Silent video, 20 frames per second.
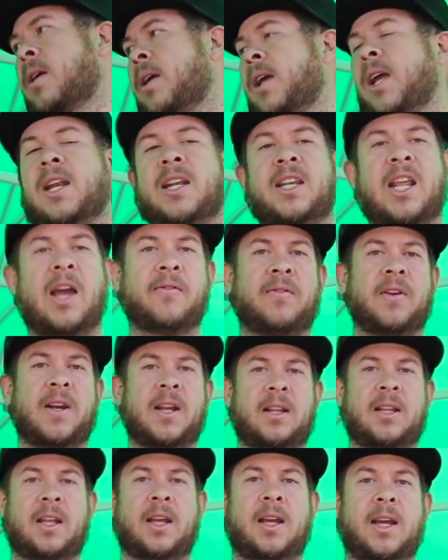
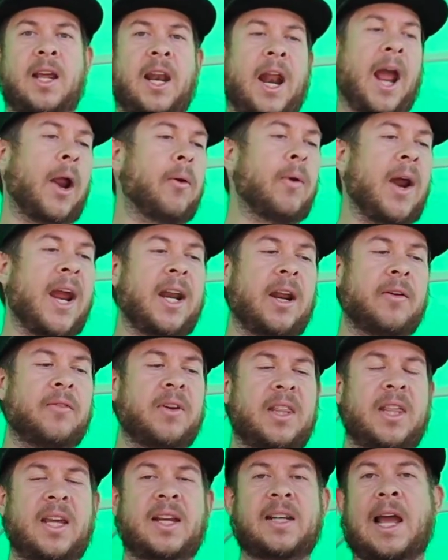indefinitely. And I write
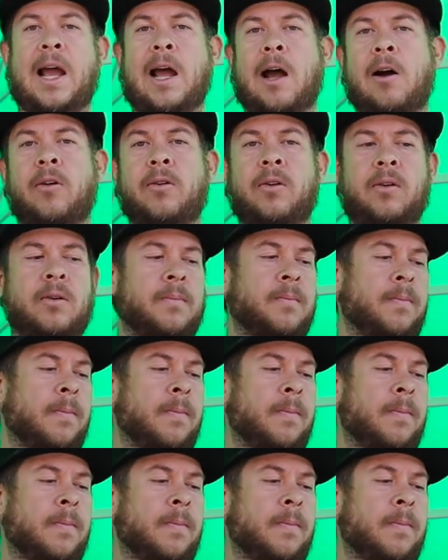everything down.